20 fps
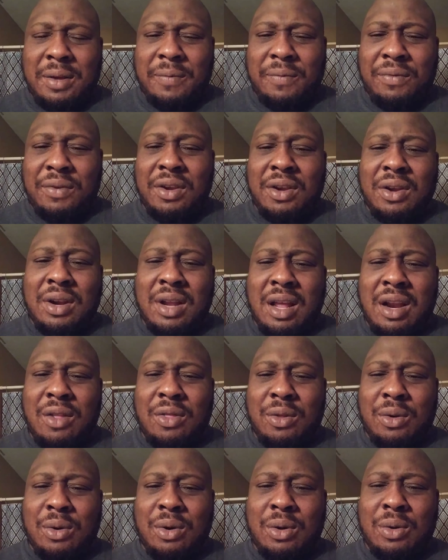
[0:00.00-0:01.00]
figure it out
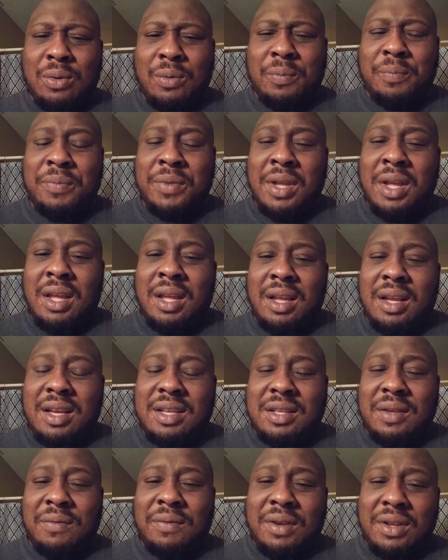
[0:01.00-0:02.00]
on their own.
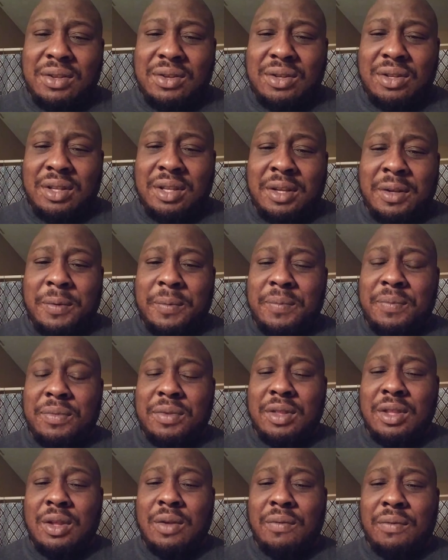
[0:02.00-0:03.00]
Because eventually
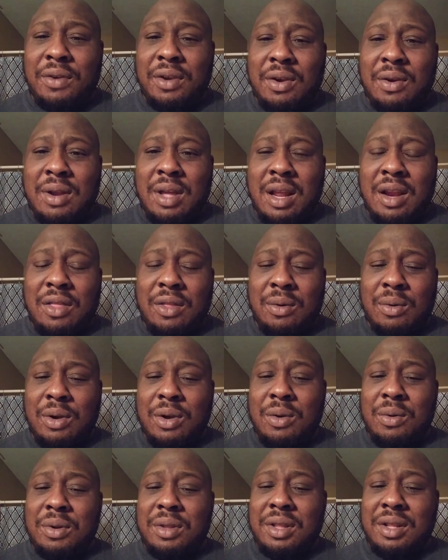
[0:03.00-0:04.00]
they'll figure it out on their
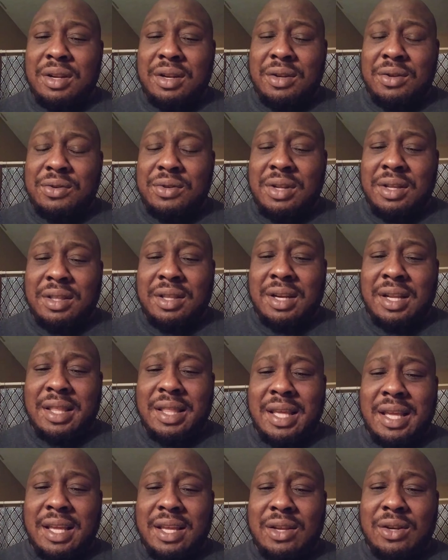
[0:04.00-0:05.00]
own, and then there's nothing that
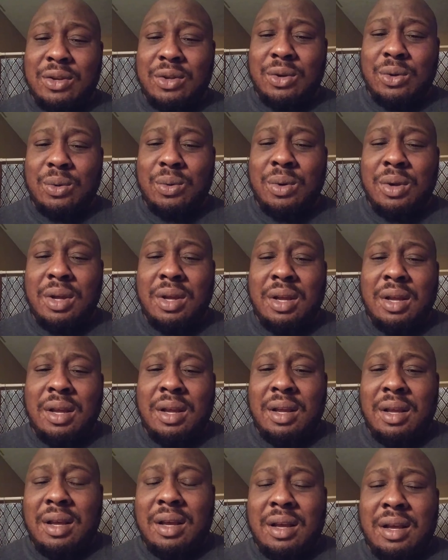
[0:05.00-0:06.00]
they can do,
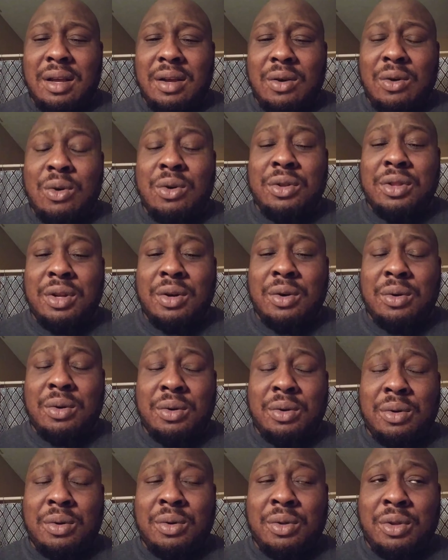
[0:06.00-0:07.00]
or
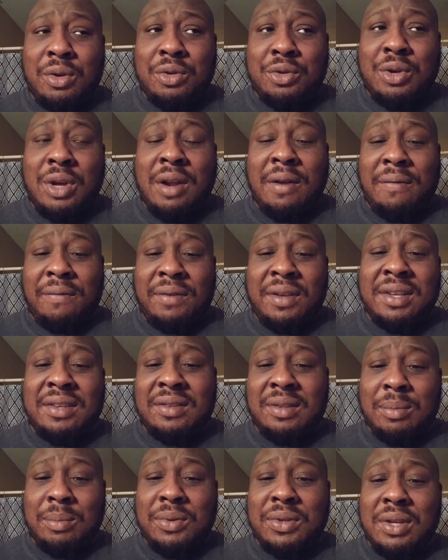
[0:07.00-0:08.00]
they'll try to fix
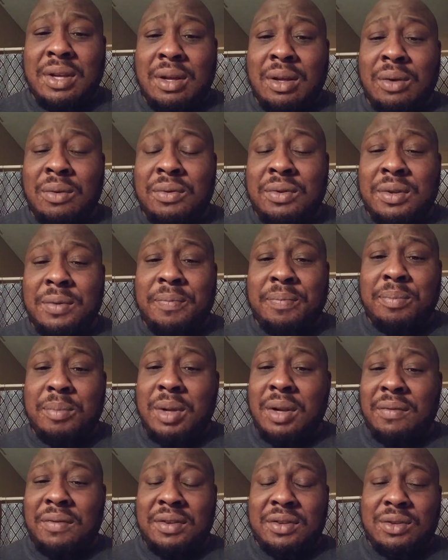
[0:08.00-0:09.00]
themselves.
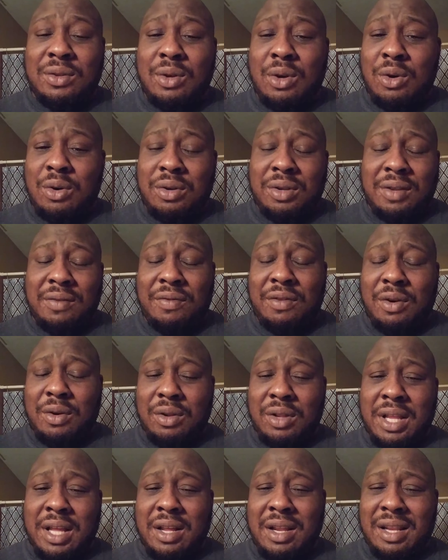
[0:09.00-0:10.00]
But if they're
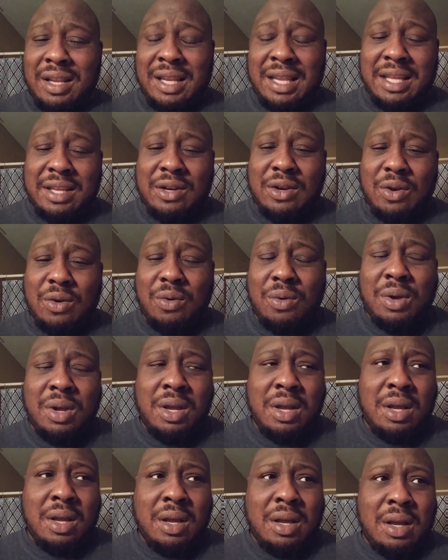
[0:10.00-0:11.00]

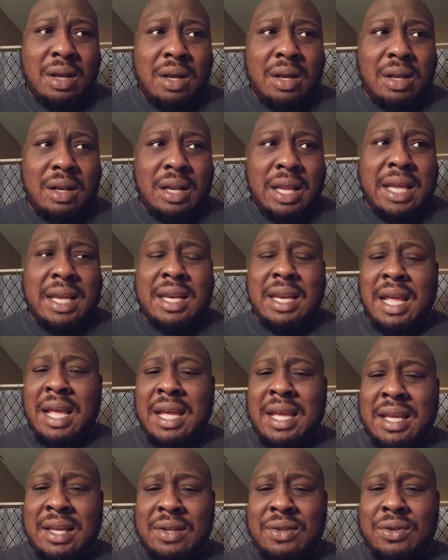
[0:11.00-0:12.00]
late in
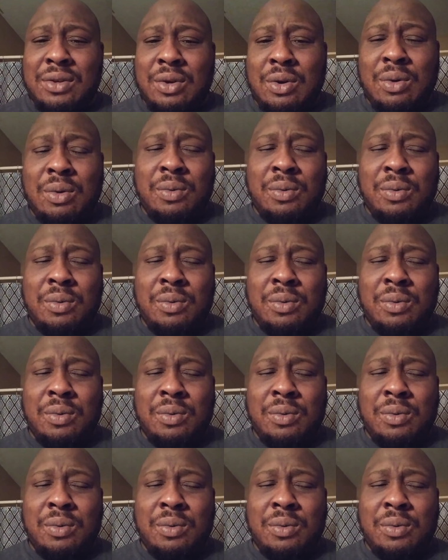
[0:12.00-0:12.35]
age,